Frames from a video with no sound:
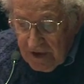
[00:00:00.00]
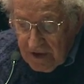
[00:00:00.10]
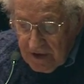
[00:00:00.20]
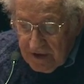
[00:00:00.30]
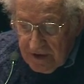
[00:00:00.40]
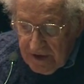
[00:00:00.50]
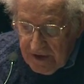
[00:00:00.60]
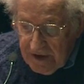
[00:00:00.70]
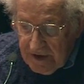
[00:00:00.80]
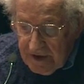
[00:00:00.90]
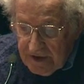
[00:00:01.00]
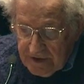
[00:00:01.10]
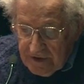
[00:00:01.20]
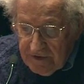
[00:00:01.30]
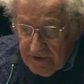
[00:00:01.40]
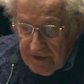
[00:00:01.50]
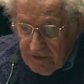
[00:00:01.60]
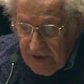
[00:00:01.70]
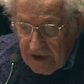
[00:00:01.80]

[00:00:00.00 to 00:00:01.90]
The